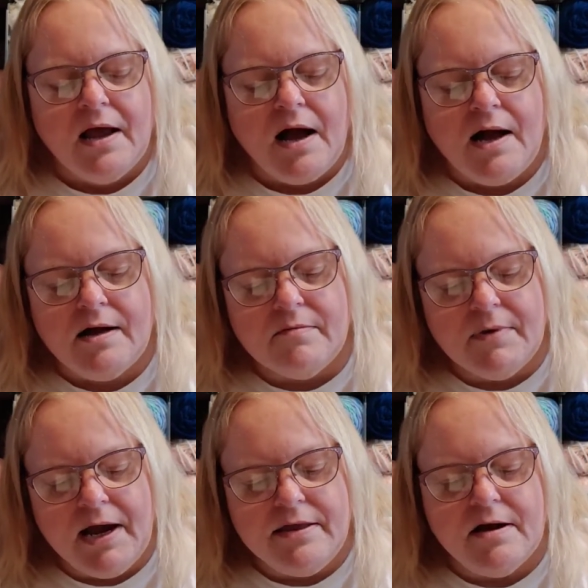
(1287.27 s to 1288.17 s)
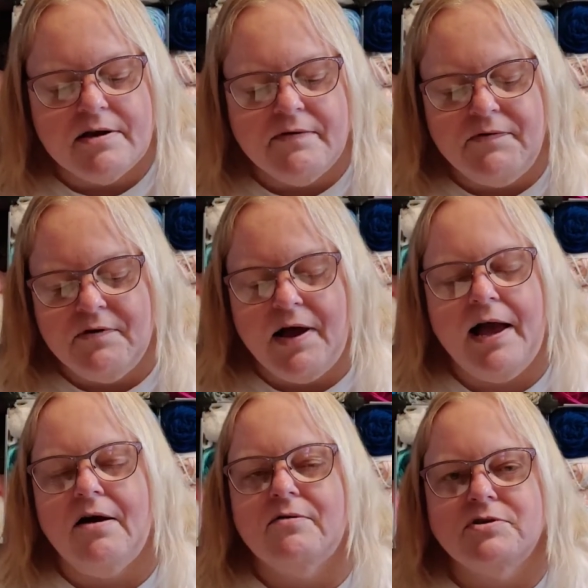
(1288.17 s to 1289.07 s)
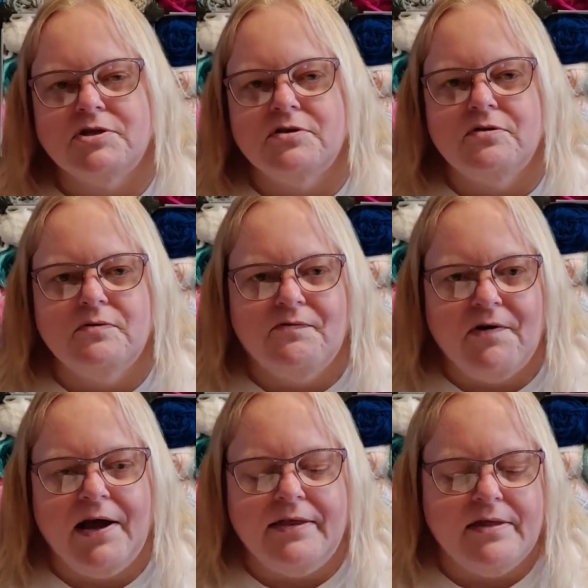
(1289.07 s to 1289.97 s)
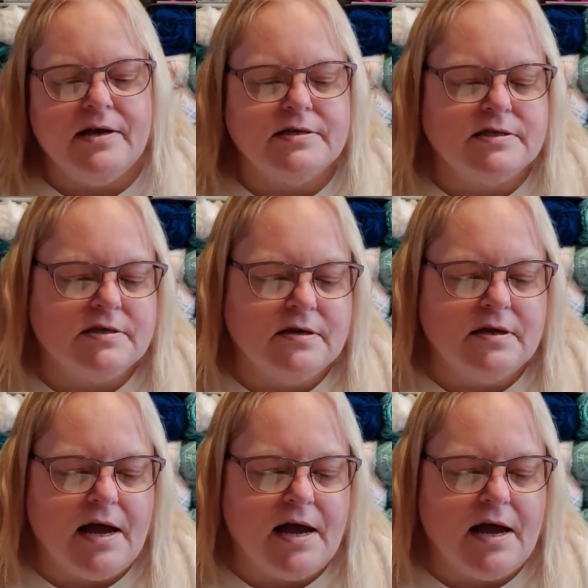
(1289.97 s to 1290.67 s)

And I'll give you how to find this.